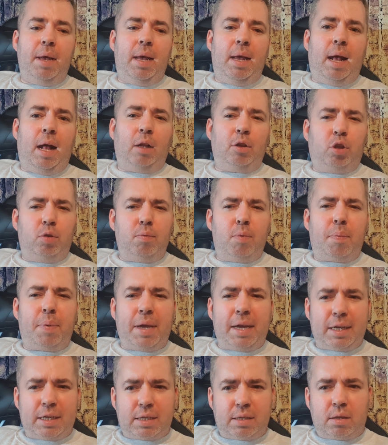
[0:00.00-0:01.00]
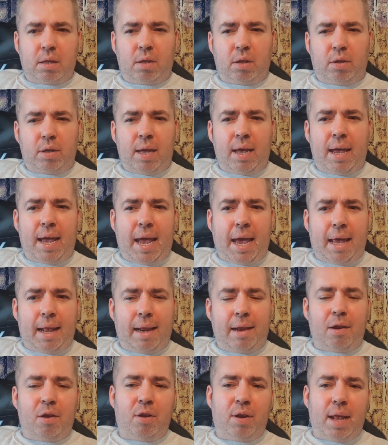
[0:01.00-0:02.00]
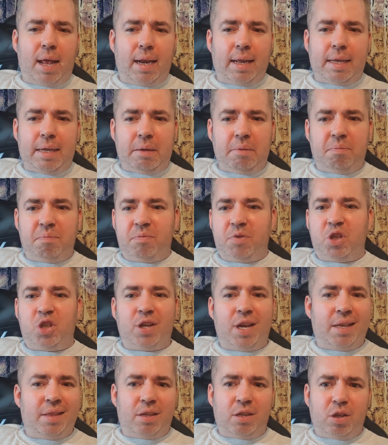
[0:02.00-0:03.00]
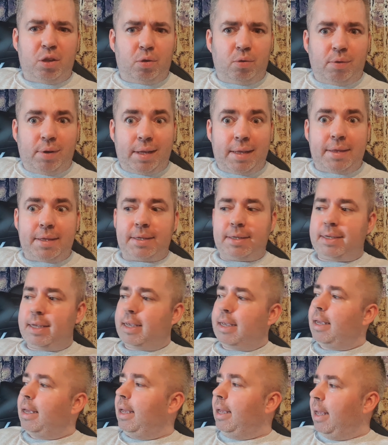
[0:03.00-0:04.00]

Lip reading: I'll do my best to edit out any shade that you don't need to see.